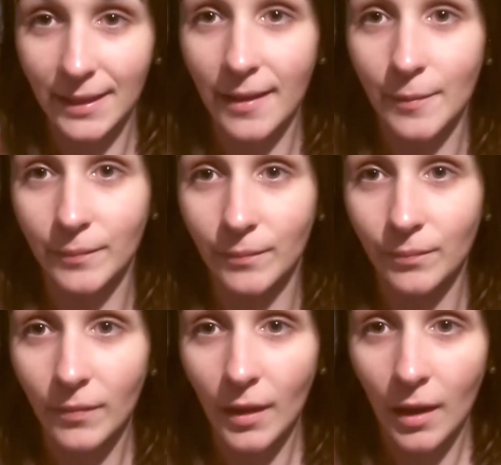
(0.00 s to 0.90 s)

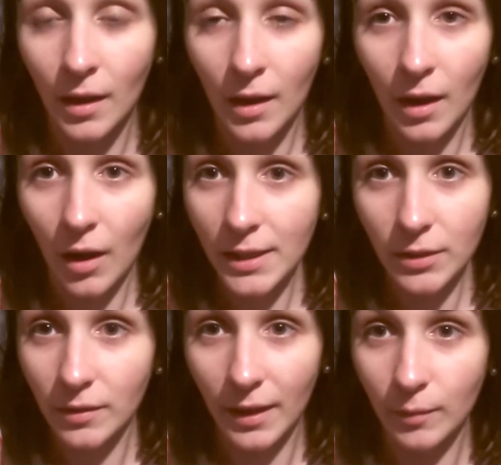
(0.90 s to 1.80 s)
I
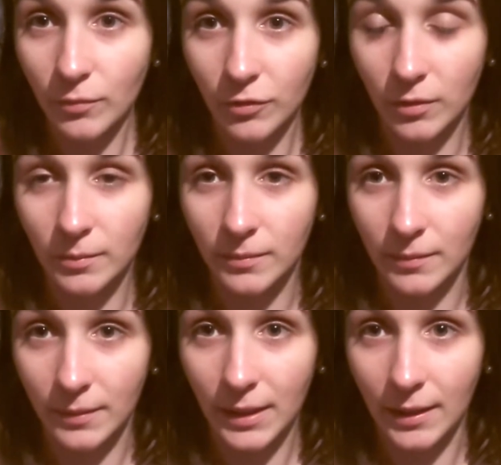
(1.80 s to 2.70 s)
don't come from
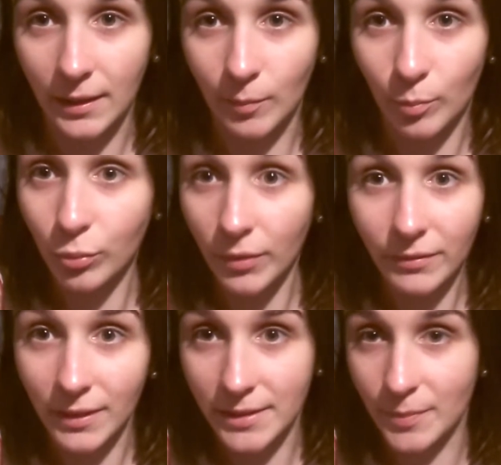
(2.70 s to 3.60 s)
any
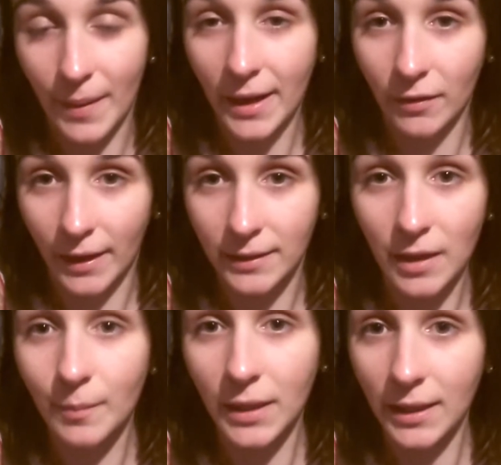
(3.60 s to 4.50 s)
privileged background. I
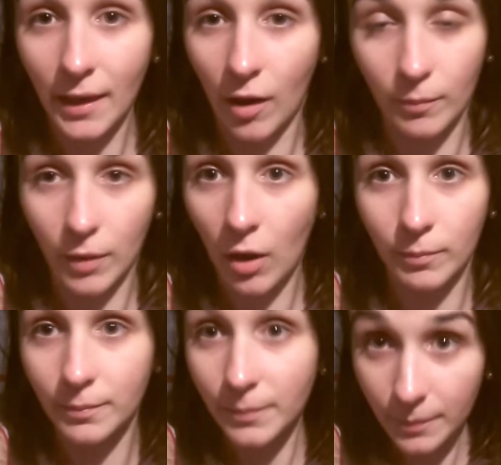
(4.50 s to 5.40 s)
mean, yeah, I'm
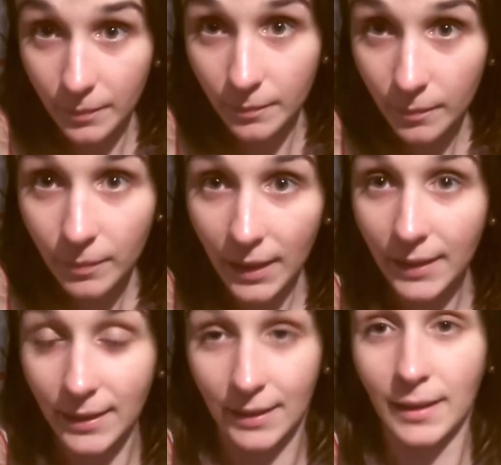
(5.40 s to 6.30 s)

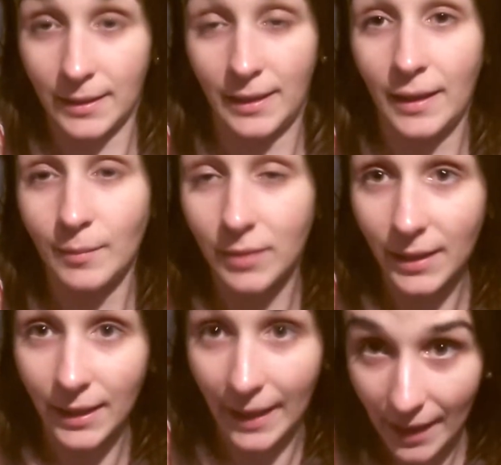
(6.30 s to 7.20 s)
bloody lucky and
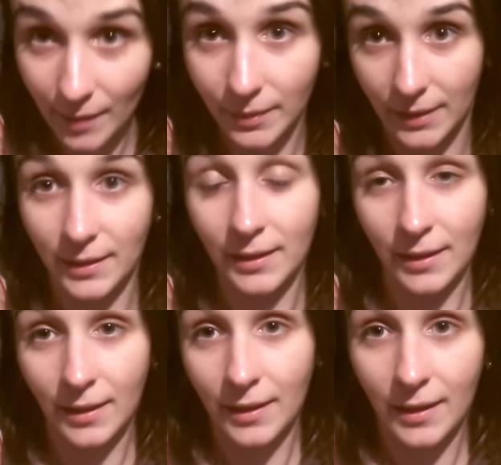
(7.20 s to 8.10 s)
bloody happy
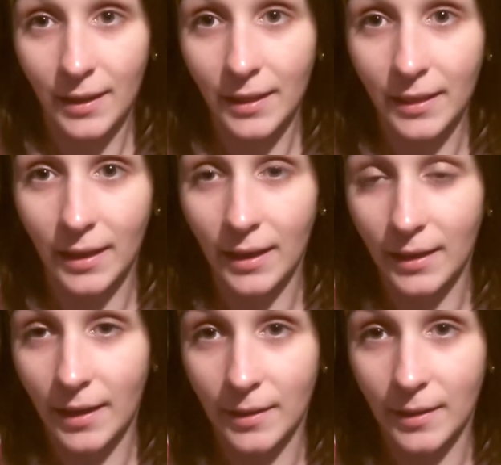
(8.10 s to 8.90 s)
that,